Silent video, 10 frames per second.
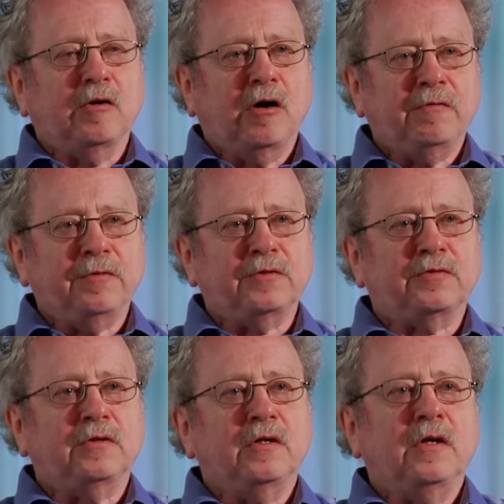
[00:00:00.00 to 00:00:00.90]

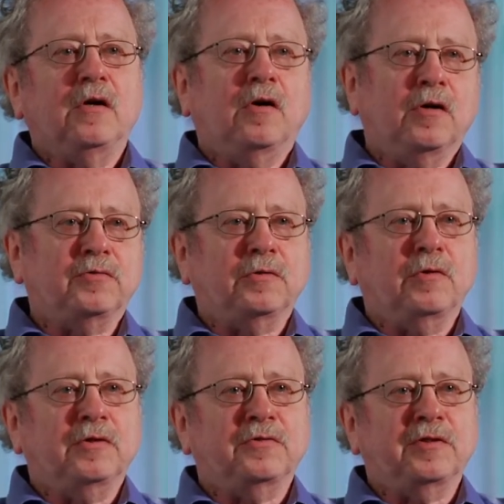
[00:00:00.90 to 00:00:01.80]
Office, also
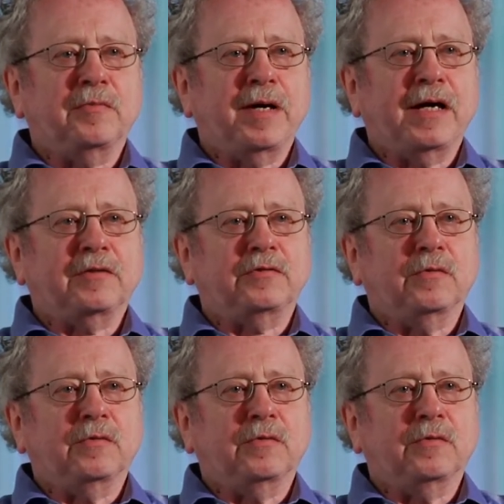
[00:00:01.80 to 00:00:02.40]
runs on the Mac.